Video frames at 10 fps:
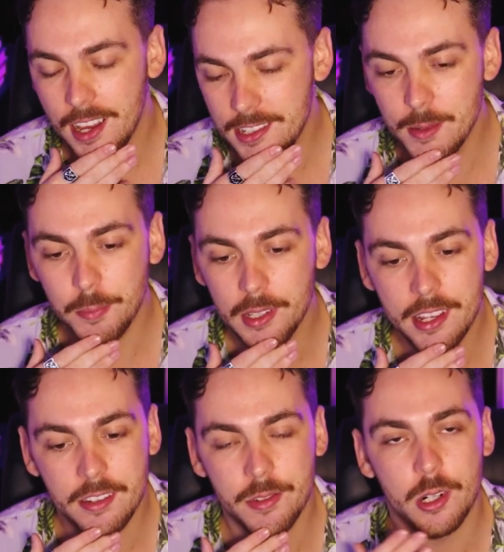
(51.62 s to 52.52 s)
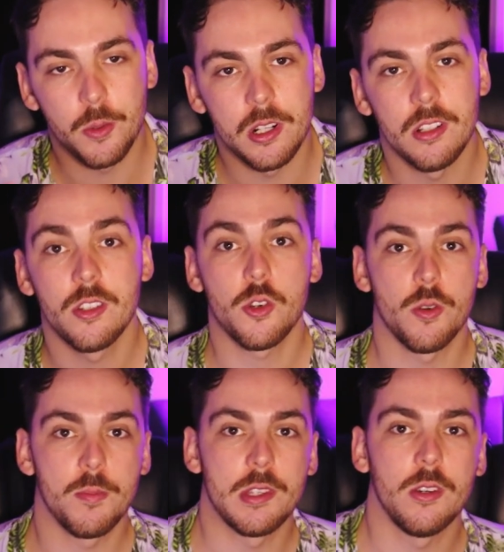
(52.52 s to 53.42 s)
I didn't plan it very well,
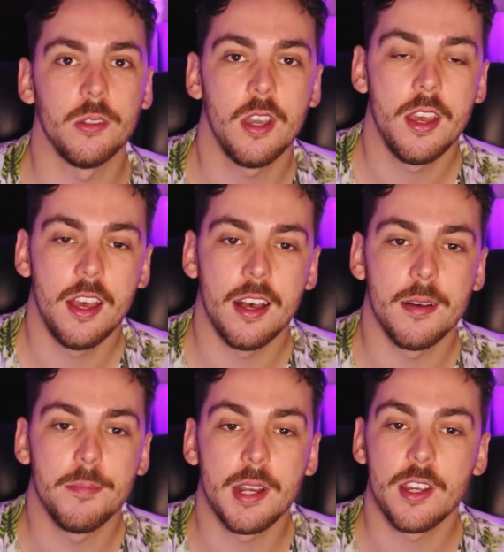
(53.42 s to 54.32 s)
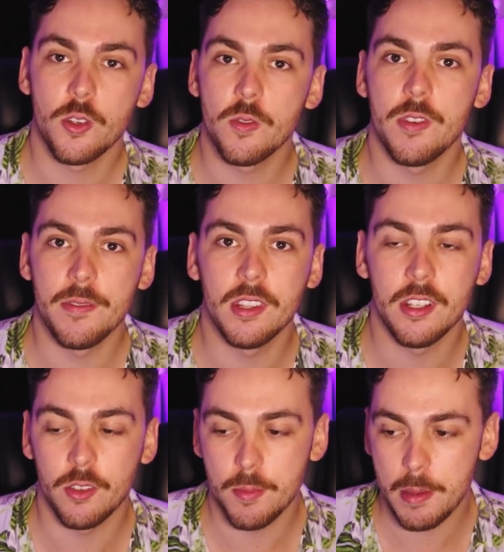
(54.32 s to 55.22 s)
truth be told, but I do
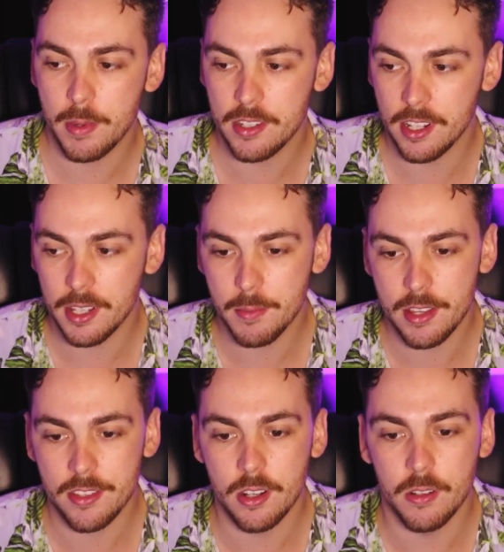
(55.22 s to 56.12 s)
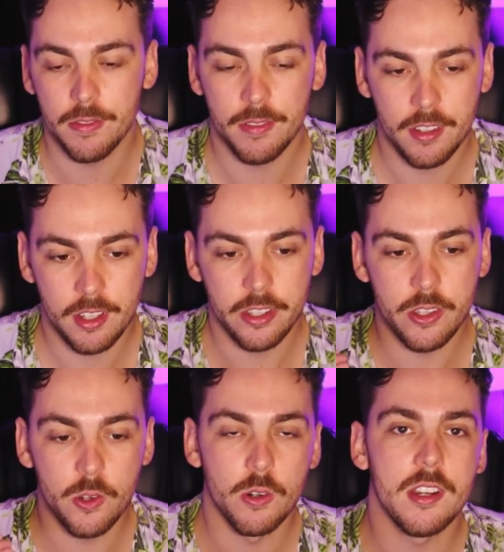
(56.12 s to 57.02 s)
vividly remember telling myself,
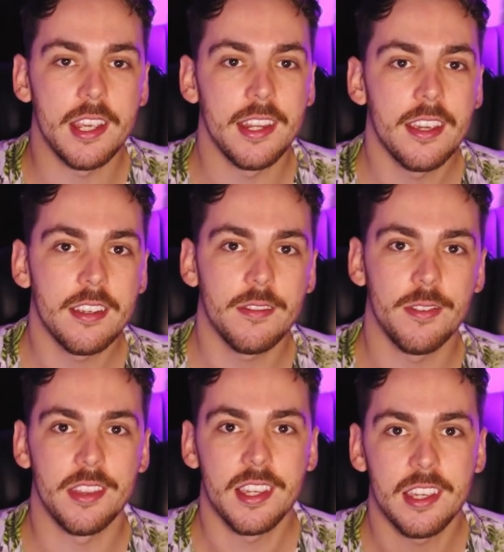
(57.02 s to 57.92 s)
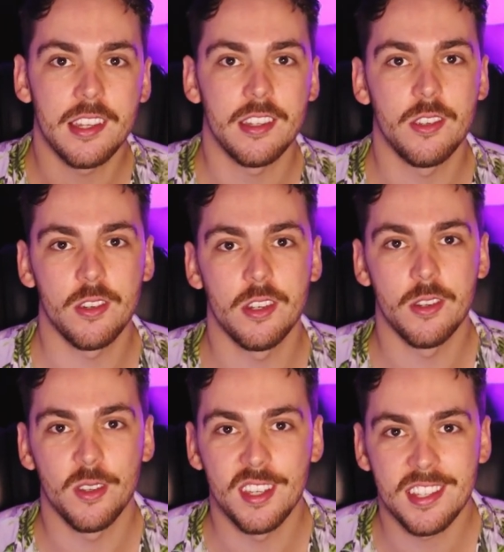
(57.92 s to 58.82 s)
you're an idiot for thinking that you could do